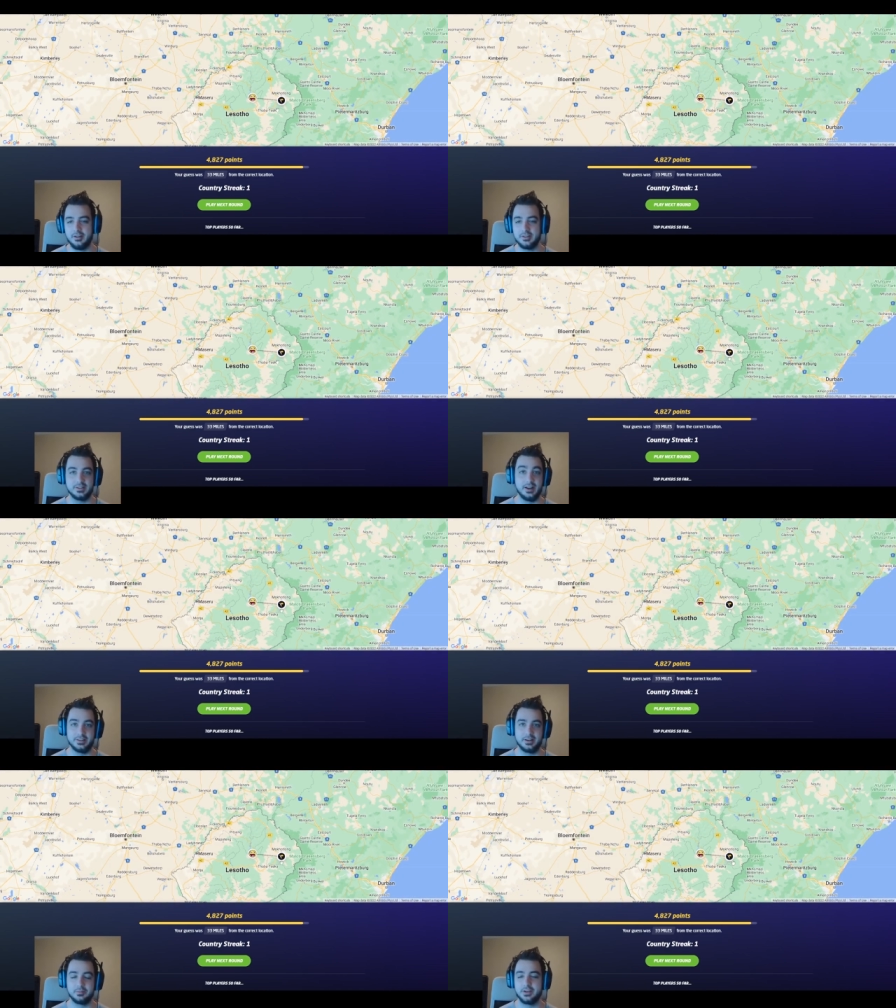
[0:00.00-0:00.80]
honestly not
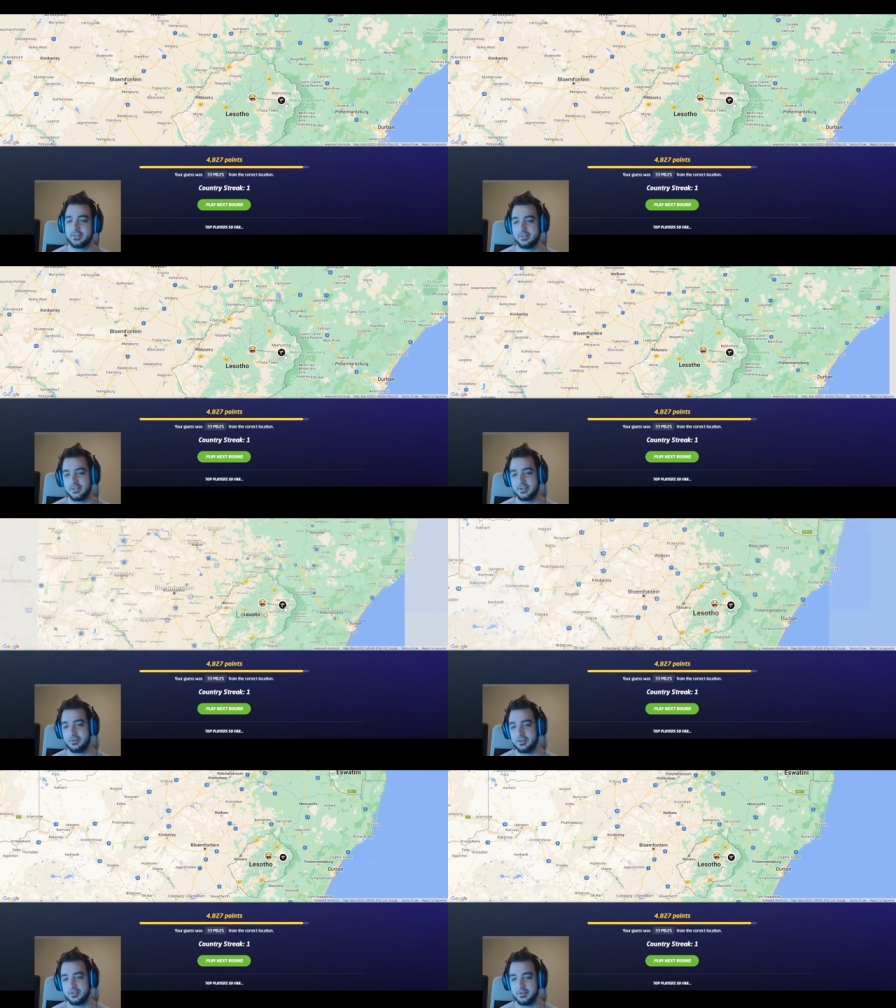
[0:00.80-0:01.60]
that impressive
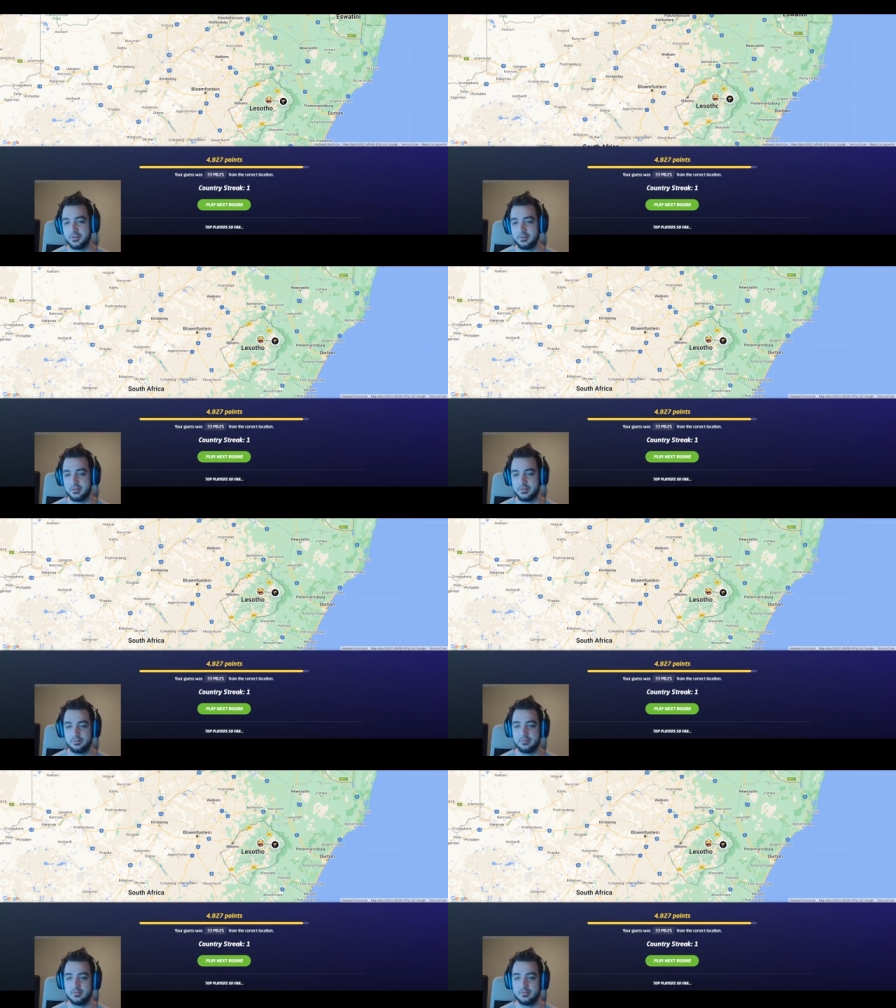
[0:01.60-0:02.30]
considering Lesotho is